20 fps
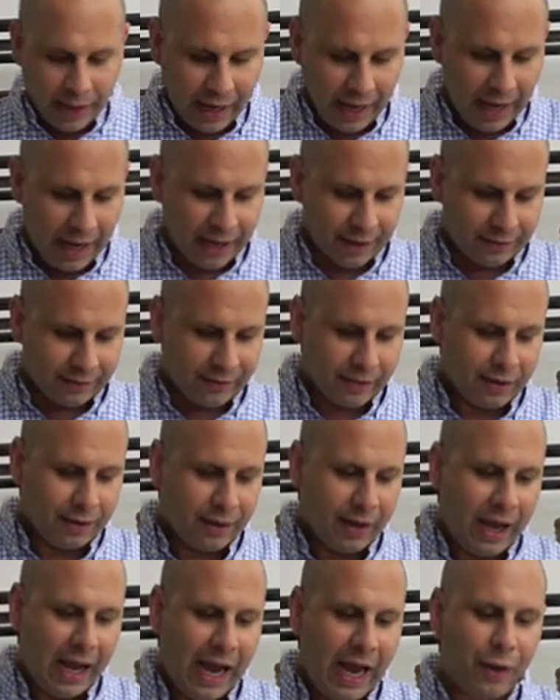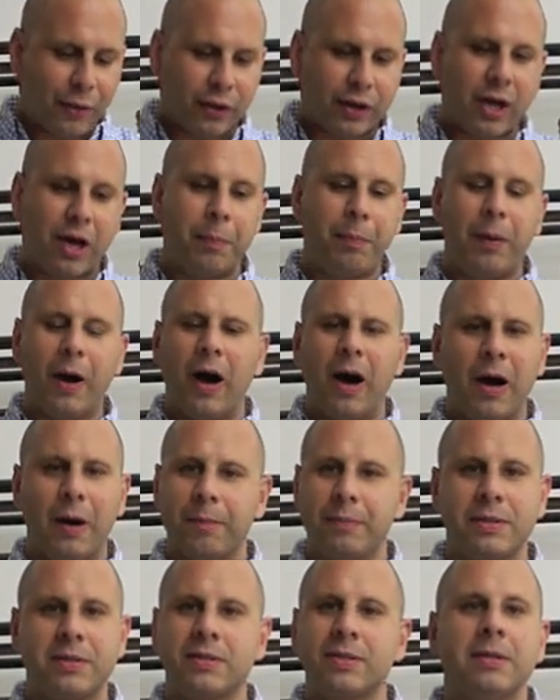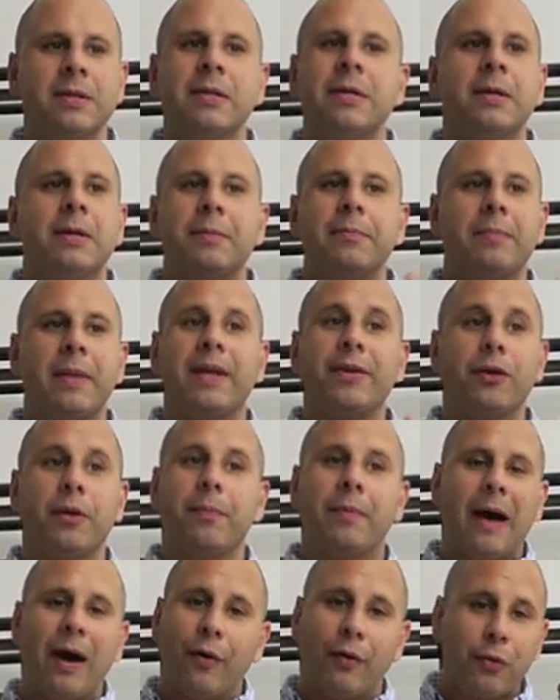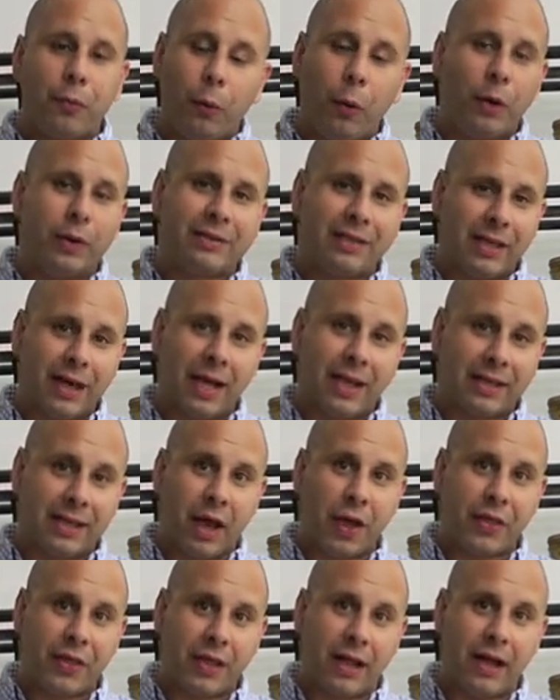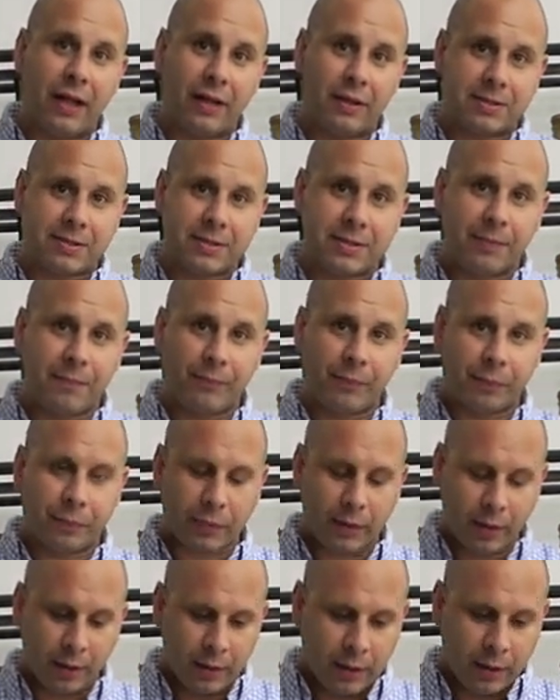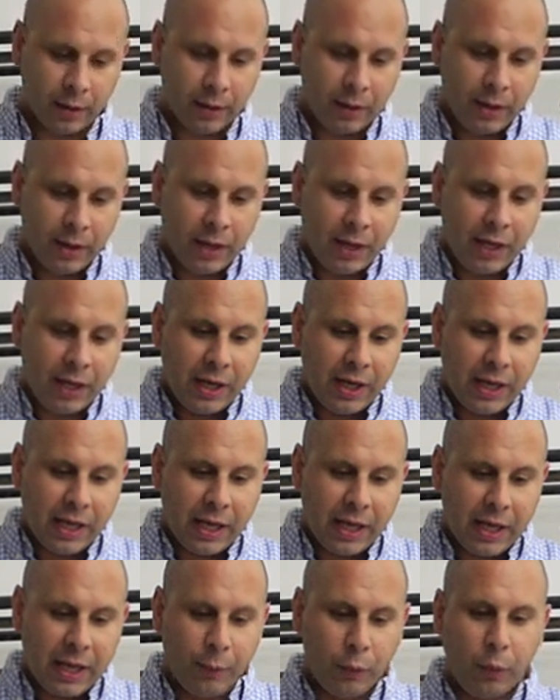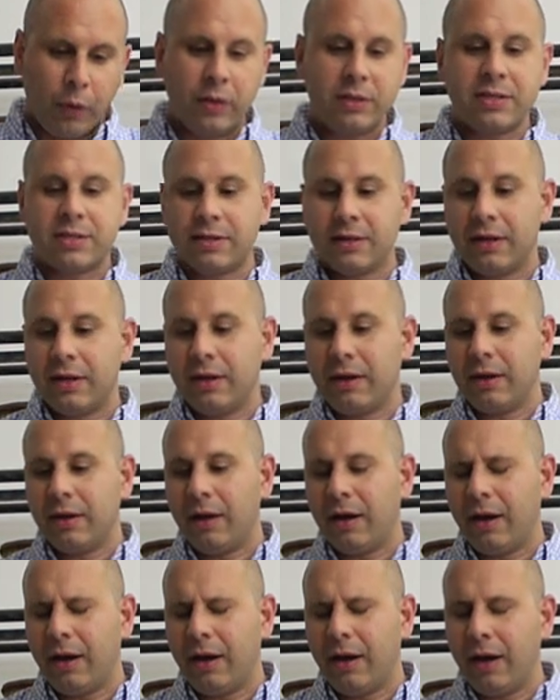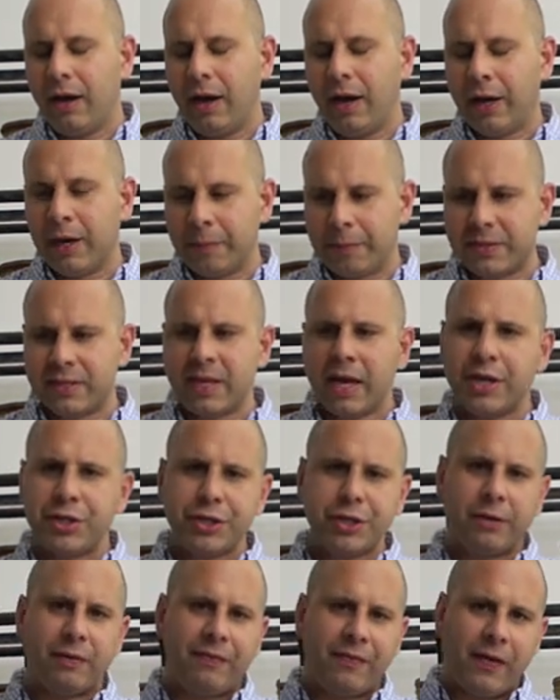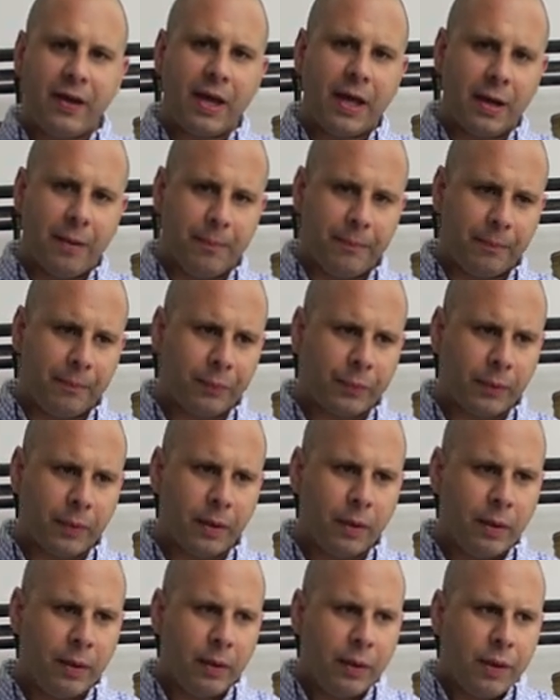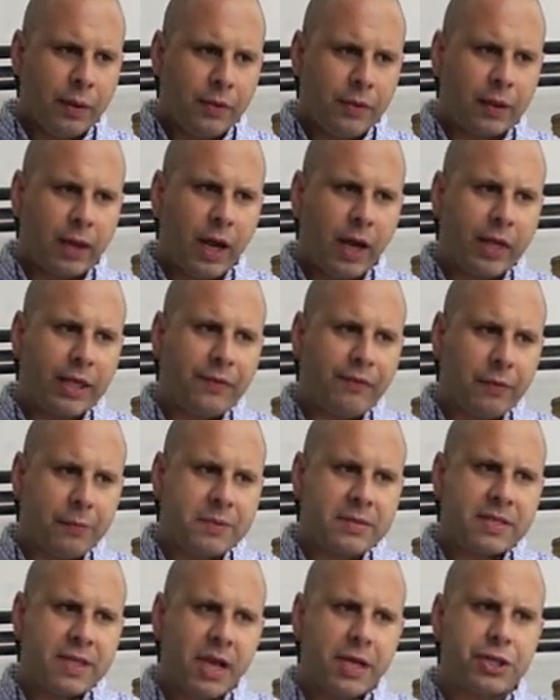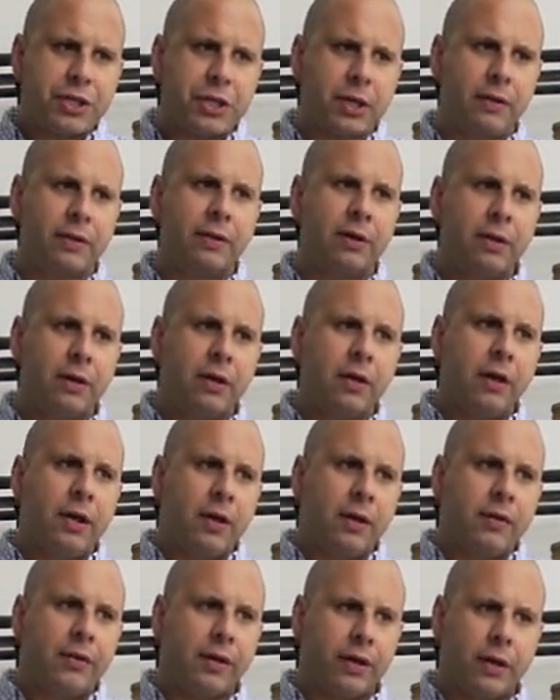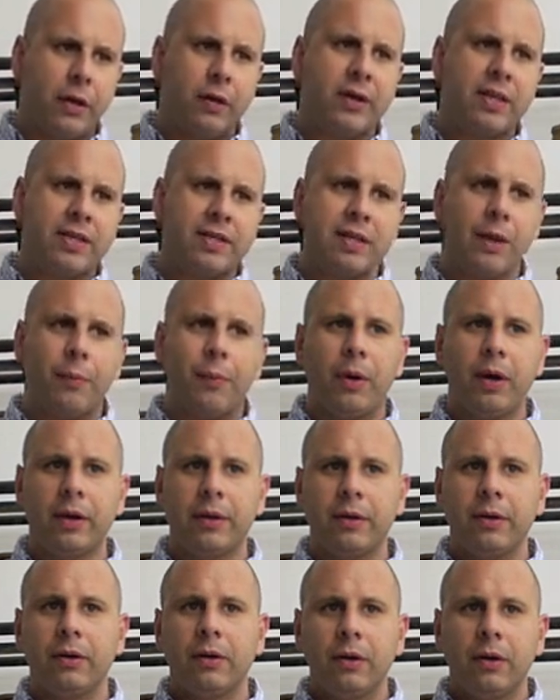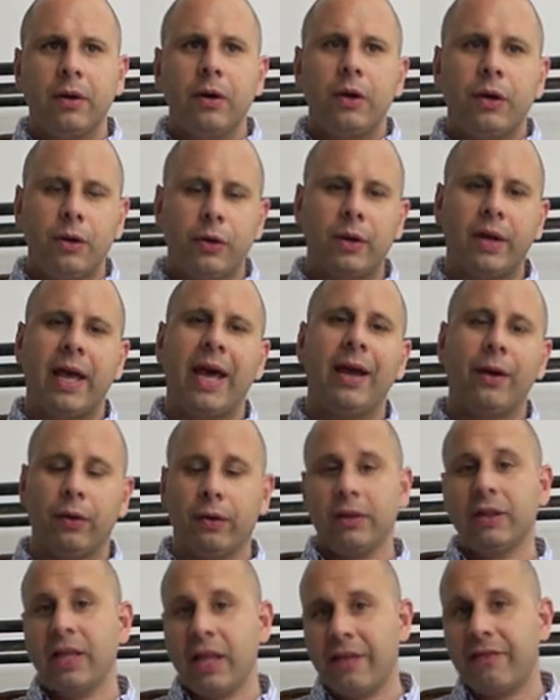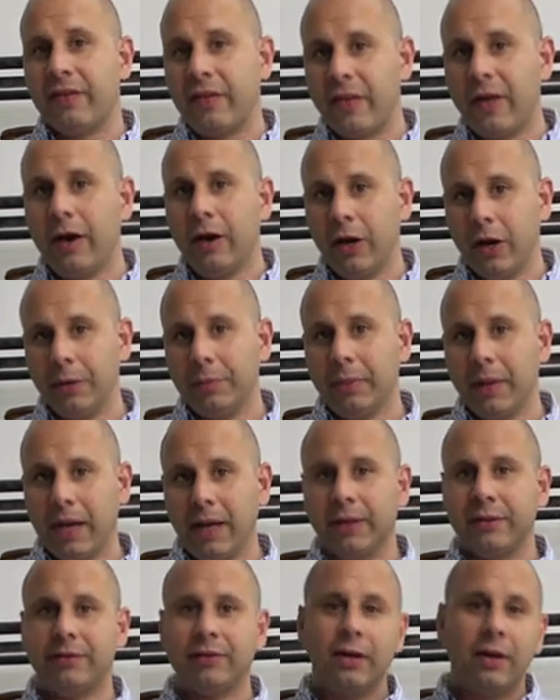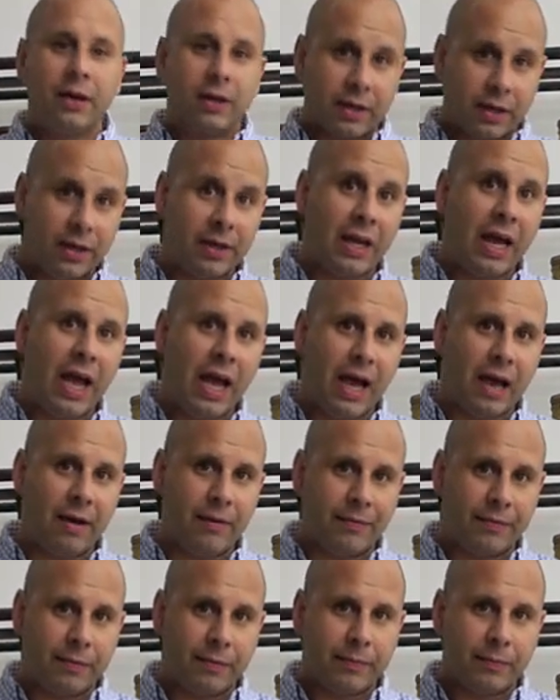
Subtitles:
and how the kebabs made your mouth water like nothing else. It was an obsession for him, the kind of obsession that only someone who cannot live in their homeland can have.